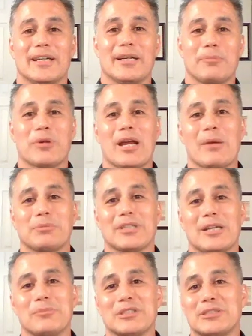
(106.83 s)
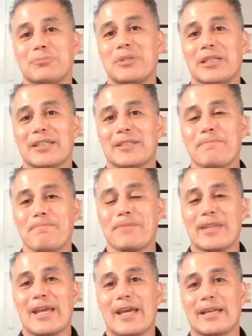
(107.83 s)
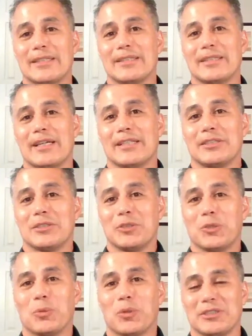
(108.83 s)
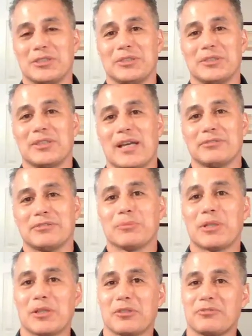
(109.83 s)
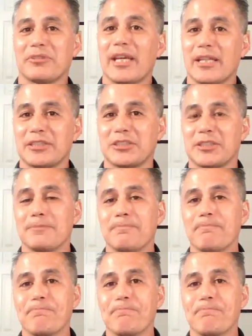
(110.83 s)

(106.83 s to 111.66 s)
Perhaps I misspeak and you'll want to have some clarification.